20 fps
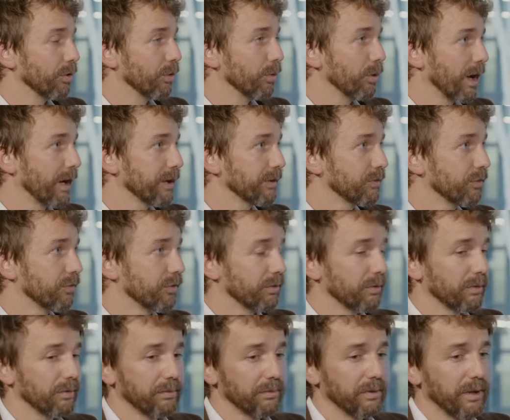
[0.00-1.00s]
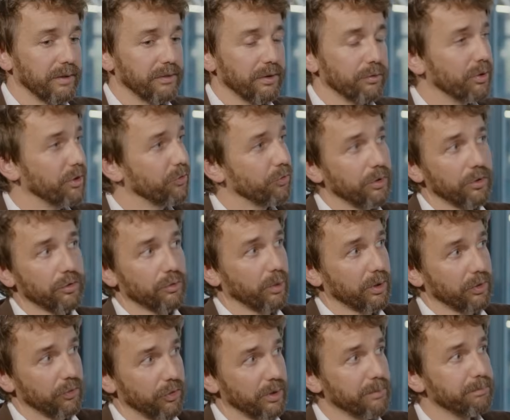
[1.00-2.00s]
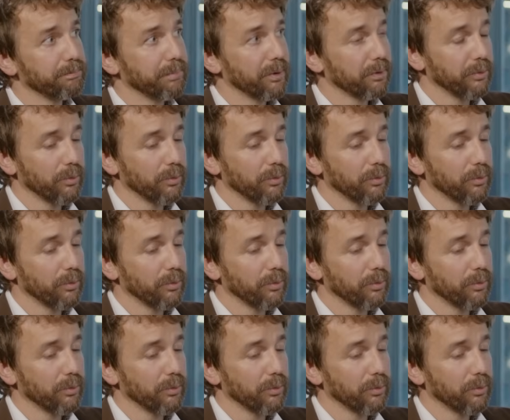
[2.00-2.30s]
Go Light, and the reason is quite simple.